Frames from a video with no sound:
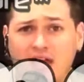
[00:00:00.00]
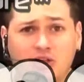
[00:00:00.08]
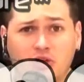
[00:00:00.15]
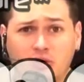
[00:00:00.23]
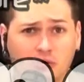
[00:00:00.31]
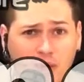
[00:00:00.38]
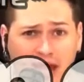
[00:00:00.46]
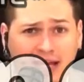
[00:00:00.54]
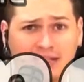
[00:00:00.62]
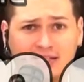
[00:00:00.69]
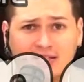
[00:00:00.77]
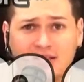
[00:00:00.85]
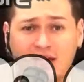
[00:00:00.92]
and
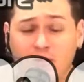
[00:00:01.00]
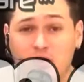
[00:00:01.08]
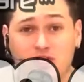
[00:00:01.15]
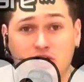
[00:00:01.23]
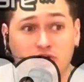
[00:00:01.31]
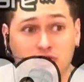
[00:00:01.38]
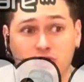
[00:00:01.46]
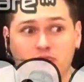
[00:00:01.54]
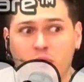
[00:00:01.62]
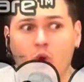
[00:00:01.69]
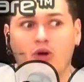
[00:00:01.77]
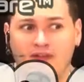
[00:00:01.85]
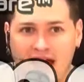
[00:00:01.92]
correct, and we should do
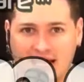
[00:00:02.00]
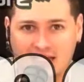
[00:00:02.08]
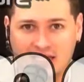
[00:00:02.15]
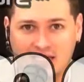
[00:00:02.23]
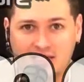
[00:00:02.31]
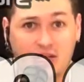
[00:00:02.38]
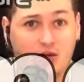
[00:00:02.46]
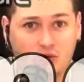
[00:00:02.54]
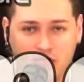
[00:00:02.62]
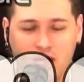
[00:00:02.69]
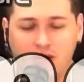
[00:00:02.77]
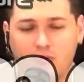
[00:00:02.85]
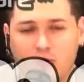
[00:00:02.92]
more vaccines and
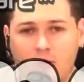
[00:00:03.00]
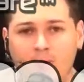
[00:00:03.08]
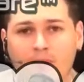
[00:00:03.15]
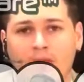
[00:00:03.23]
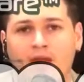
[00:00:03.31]
create more.